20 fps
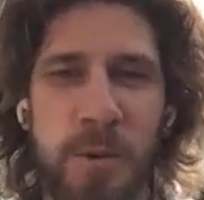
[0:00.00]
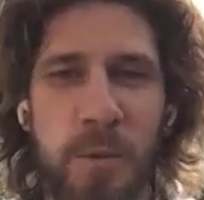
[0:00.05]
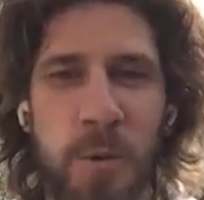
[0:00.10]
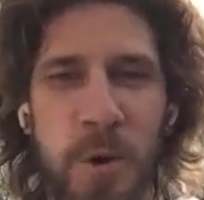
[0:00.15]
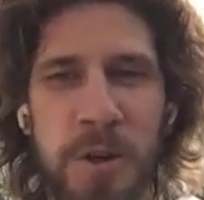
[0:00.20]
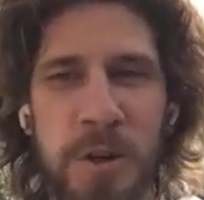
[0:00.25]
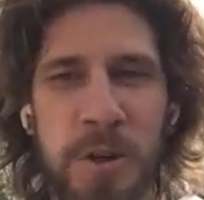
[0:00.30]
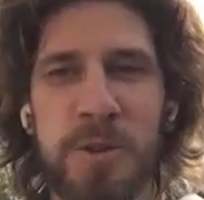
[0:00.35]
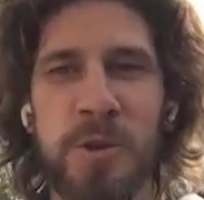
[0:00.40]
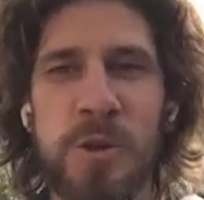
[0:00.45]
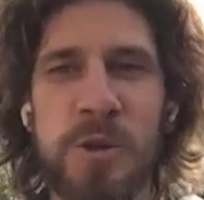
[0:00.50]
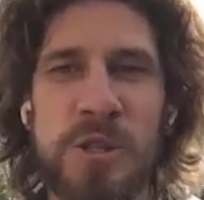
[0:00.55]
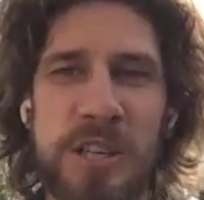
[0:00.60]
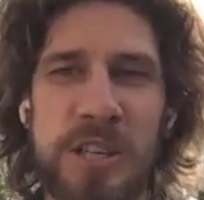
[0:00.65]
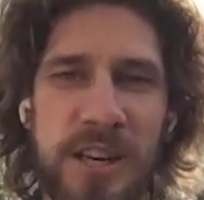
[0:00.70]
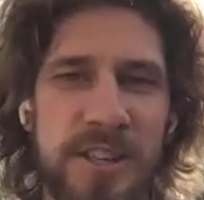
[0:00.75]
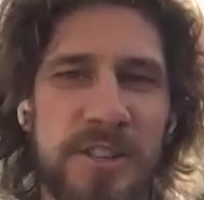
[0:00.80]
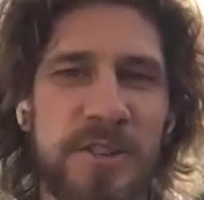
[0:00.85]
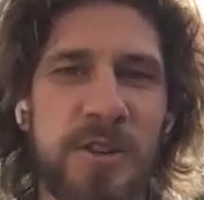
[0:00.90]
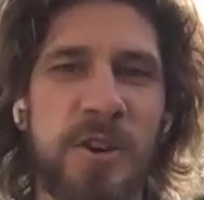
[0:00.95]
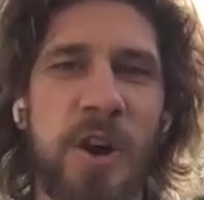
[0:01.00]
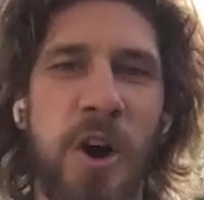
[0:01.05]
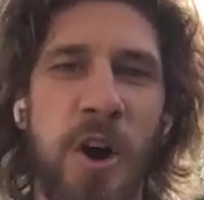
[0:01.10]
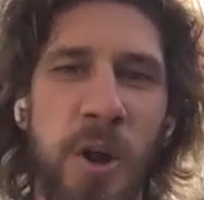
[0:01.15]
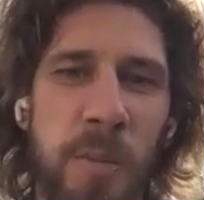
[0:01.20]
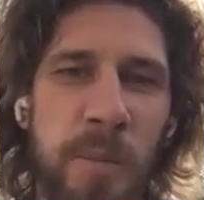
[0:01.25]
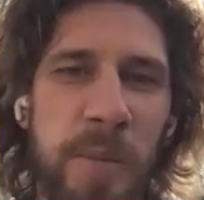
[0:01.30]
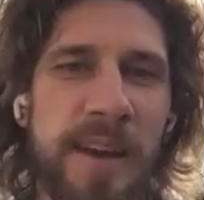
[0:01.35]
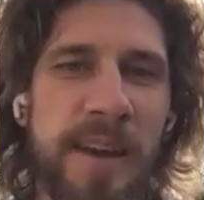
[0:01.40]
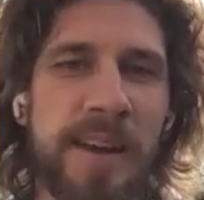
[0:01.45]
on the world tour started to
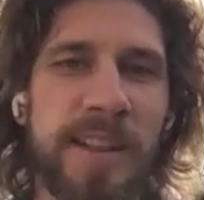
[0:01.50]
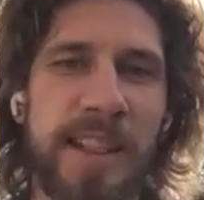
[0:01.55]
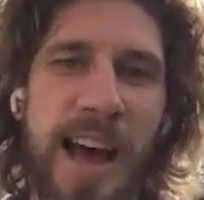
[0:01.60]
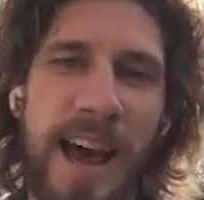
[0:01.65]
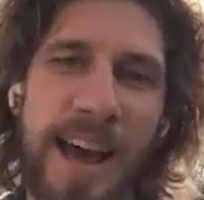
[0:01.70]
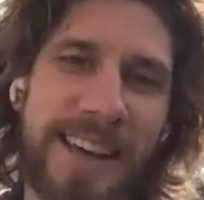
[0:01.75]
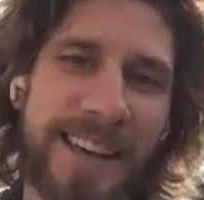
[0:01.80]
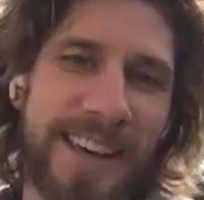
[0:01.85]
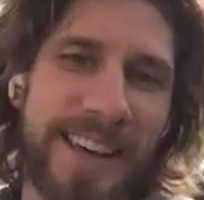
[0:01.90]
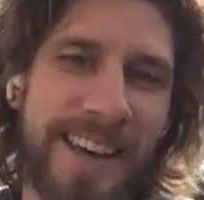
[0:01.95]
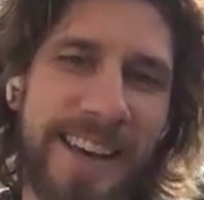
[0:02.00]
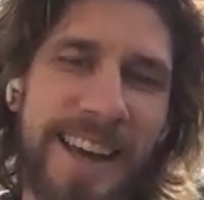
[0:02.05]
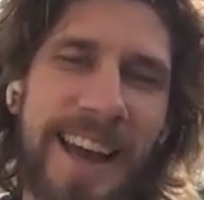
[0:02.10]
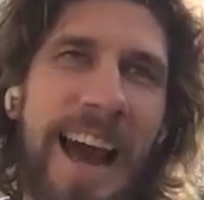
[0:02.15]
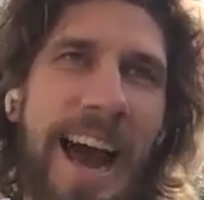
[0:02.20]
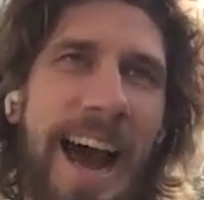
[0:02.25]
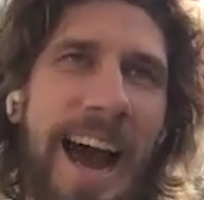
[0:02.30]
call me Lion King.